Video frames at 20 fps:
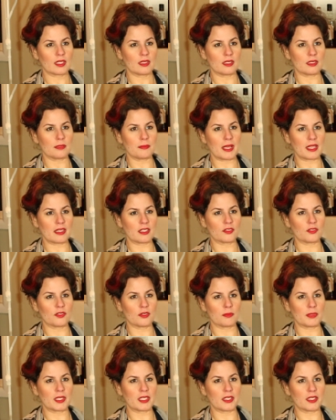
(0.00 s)
This man looks
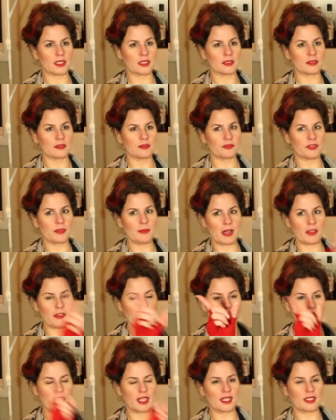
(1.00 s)
familiar from
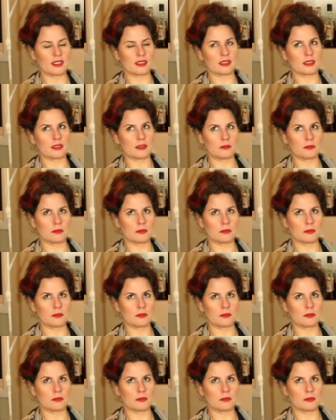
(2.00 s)
other things.